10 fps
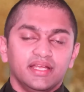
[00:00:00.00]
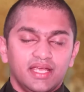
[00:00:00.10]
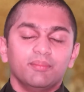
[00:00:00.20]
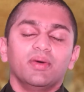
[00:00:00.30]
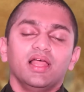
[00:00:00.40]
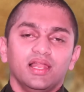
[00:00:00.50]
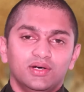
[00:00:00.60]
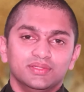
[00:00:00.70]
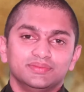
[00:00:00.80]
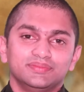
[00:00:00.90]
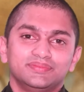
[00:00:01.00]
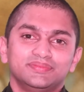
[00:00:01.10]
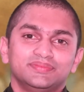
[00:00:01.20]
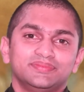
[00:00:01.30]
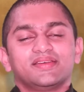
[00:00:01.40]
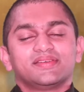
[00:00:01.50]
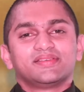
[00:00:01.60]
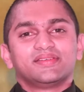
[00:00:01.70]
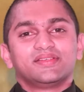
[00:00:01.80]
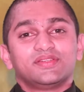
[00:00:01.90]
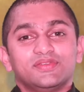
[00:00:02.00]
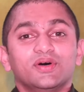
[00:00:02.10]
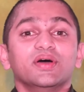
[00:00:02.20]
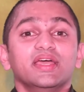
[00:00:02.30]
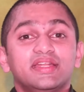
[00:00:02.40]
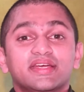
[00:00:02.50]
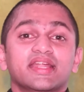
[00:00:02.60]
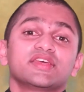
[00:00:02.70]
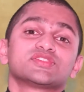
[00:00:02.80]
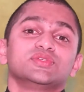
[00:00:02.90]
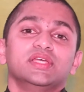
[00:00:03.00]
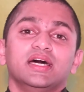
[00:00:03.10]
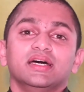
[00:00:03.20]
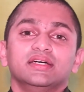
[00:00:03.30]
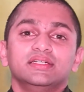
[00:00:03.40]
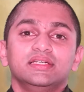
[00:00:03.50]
Him alone. So it connects to the